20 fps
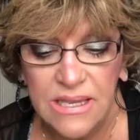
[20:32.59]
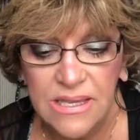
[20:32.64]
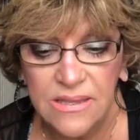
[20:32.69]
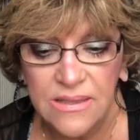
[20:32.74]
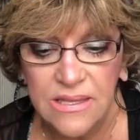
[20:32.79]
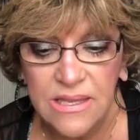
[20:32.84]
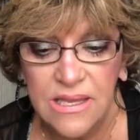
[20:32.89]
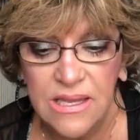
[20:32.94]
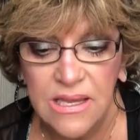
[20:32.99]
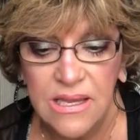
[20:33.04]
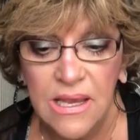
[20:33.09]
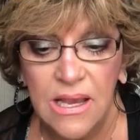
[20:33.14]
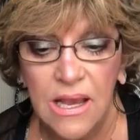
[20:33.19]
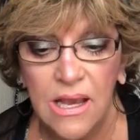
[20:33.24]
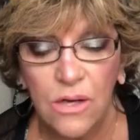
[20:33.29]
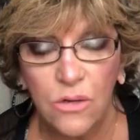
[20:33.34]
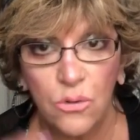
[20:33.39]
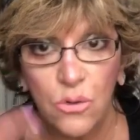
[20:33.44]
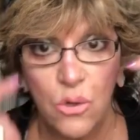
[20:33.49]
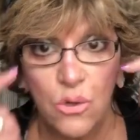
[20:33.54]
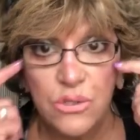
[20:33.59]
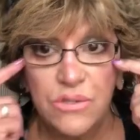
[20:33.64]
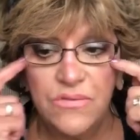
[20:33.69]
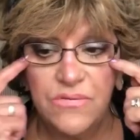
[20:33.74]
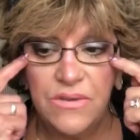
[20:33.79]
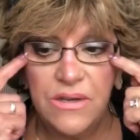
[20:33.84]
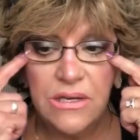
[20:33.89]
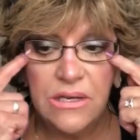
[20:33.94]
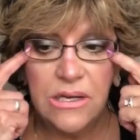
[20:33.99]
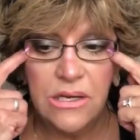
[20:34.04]
and the crow's
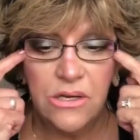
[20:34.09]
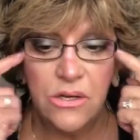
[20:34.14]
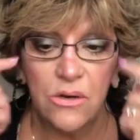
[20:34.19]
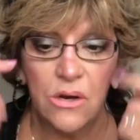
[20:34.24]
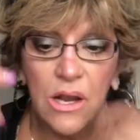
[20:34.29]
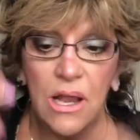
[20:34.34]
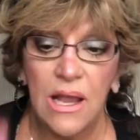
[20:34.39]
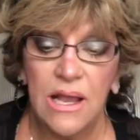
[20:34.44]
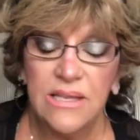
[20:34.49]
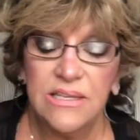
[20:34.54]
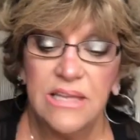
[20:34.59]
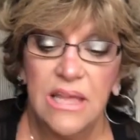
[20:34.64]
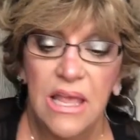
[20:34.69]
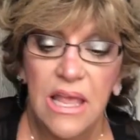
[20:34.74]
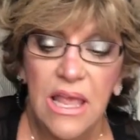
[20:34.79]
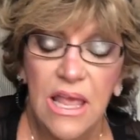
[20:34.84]
feet in your eyes.